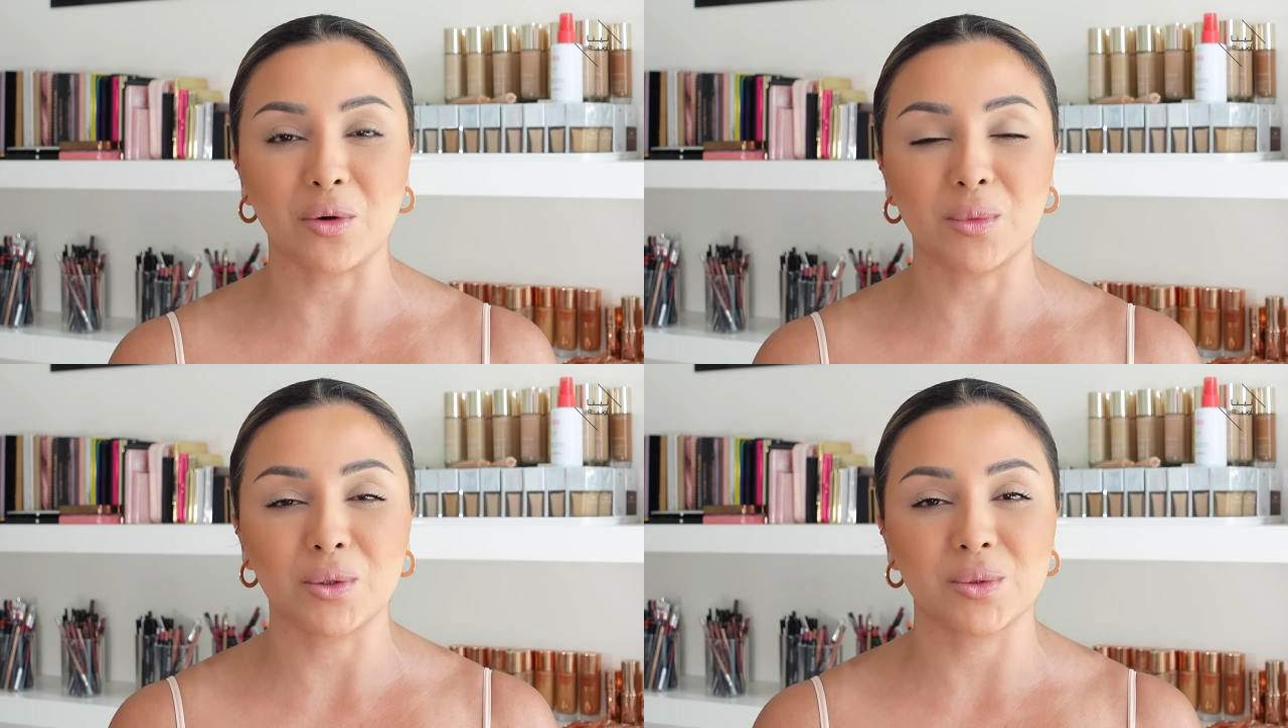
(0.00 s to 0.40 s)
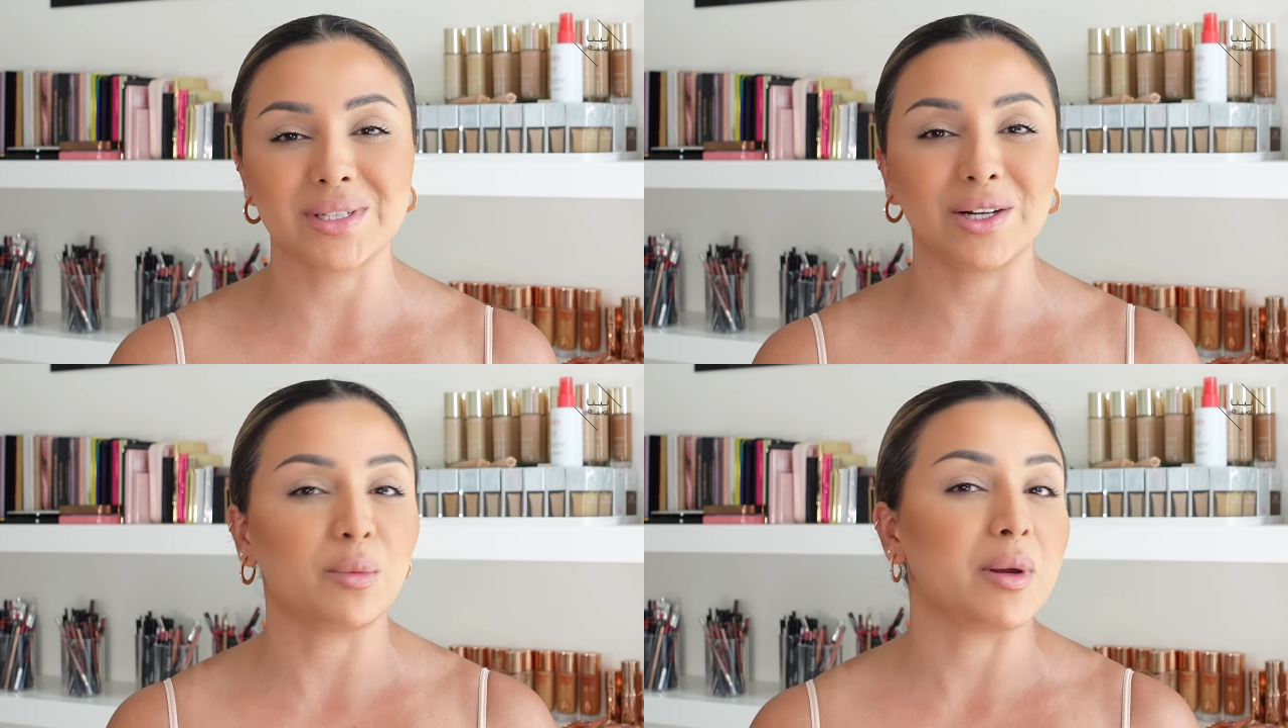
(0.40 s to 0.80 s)
on models a
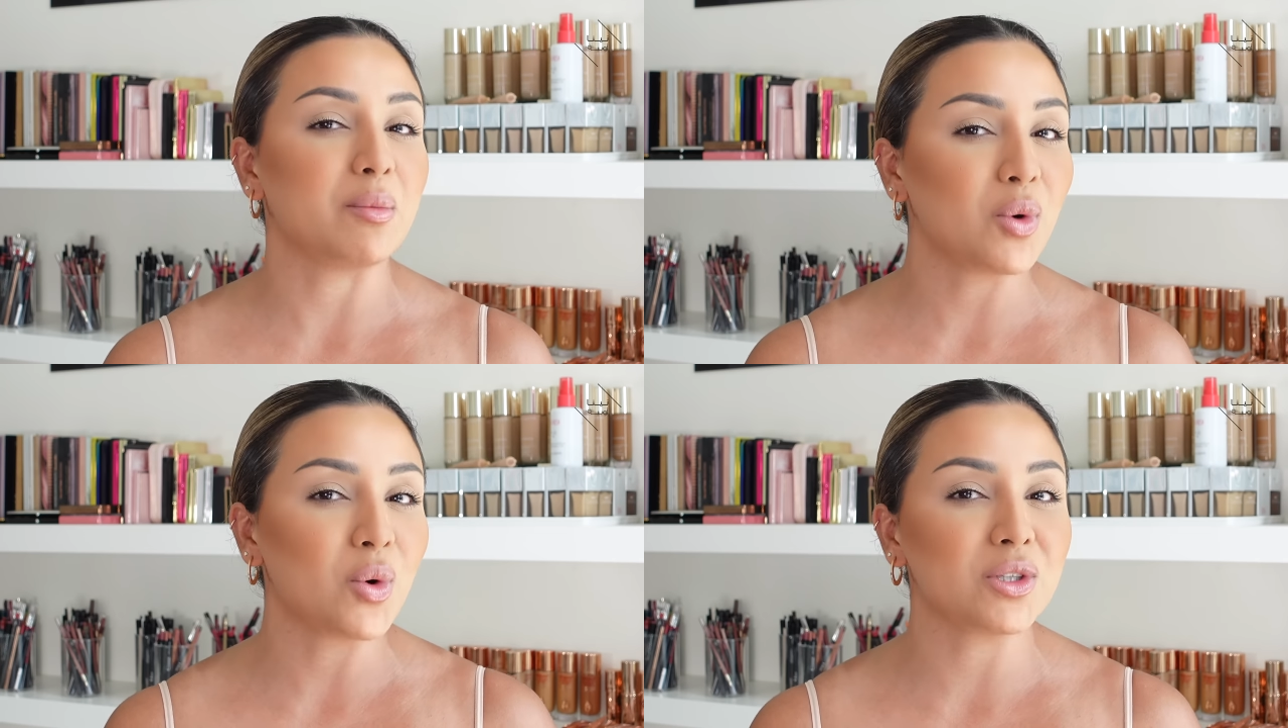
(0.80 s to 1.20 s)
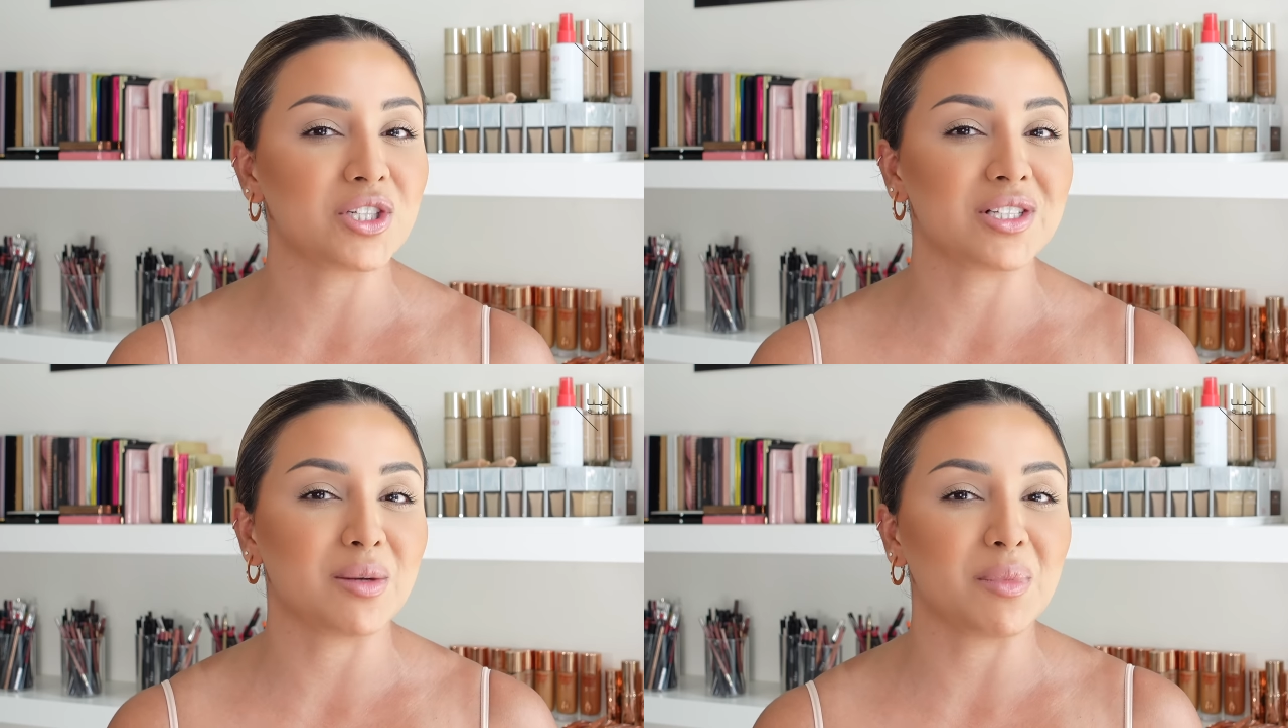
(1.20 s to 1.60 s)
little bit more,
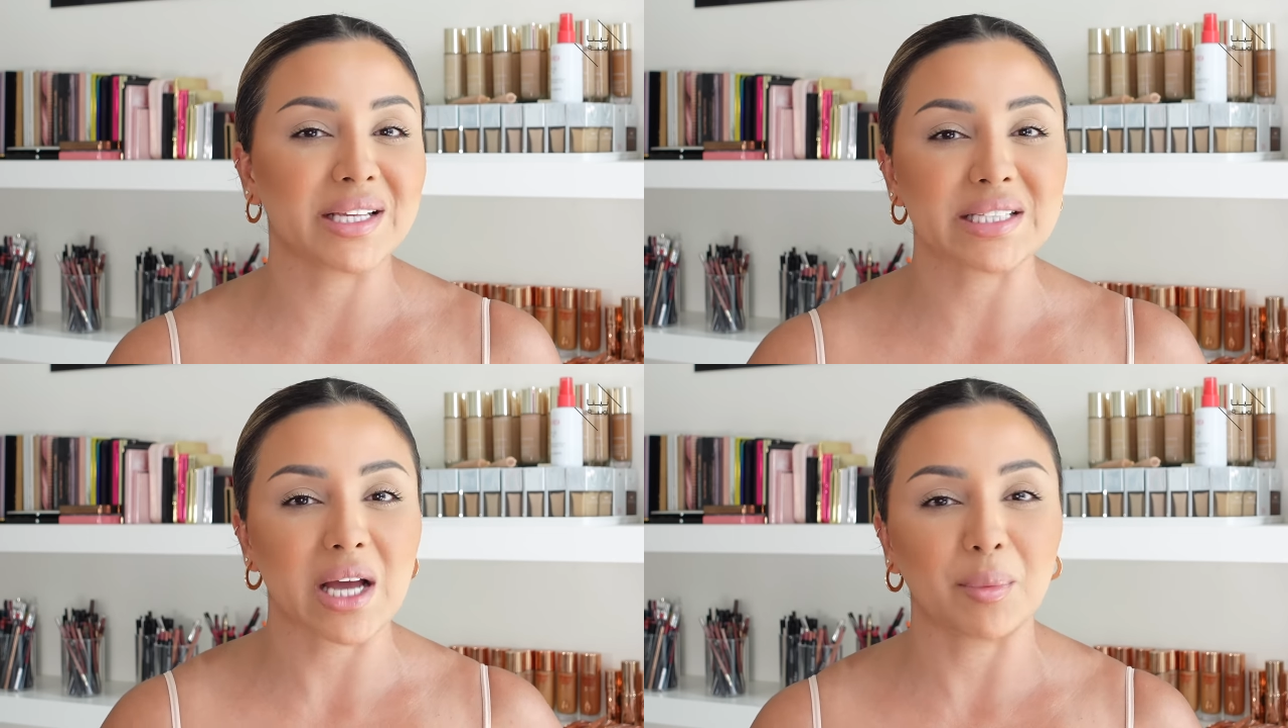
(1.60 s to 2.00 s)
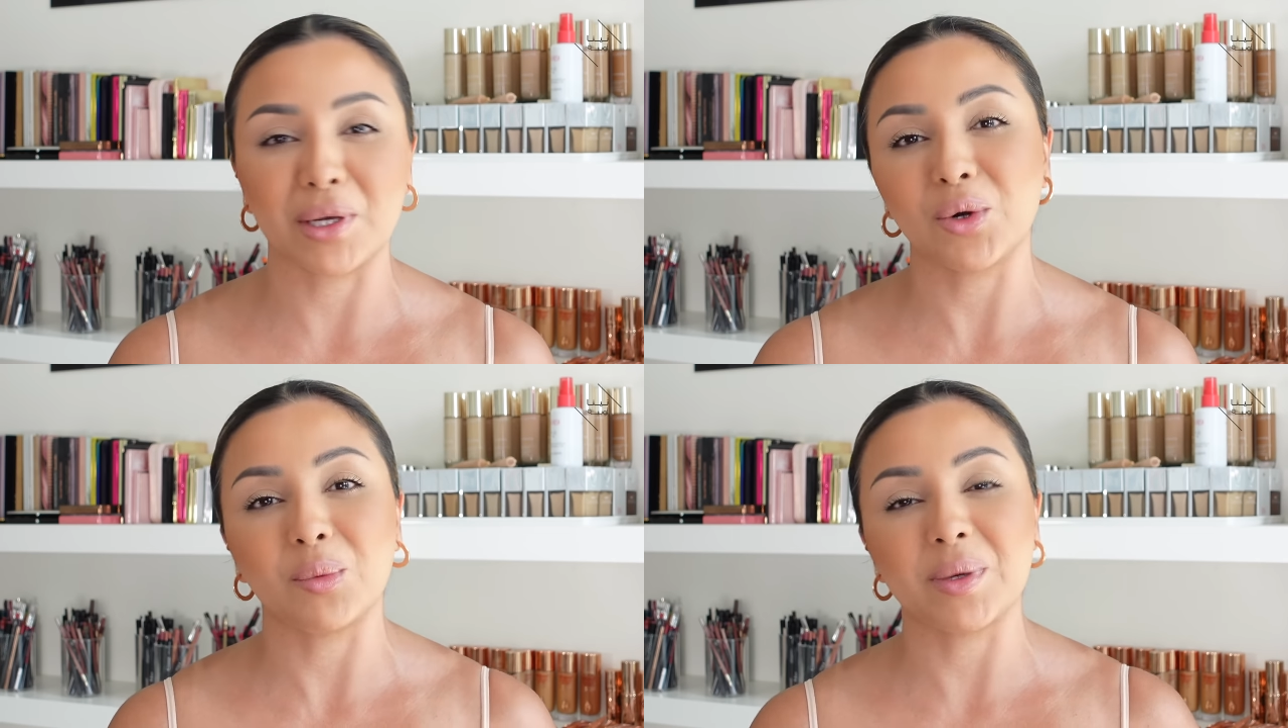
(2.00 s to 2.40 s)
just to mix it up a
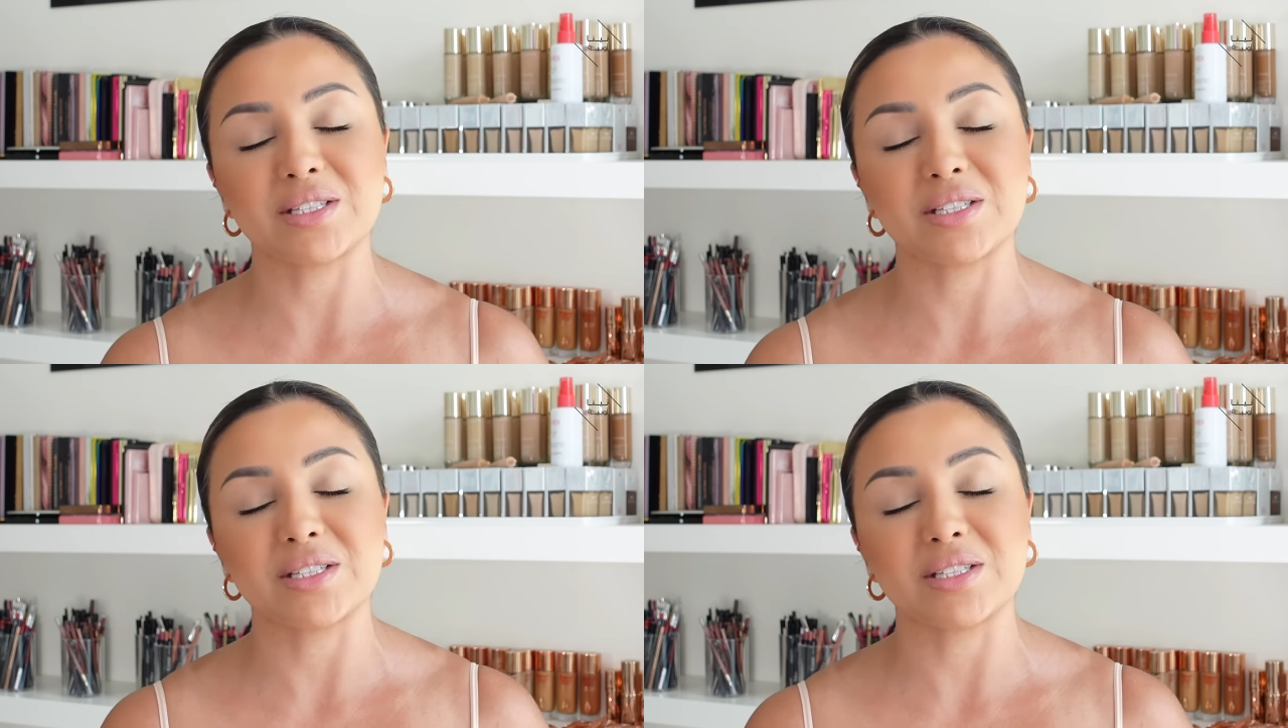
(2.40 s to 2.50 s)
little bit.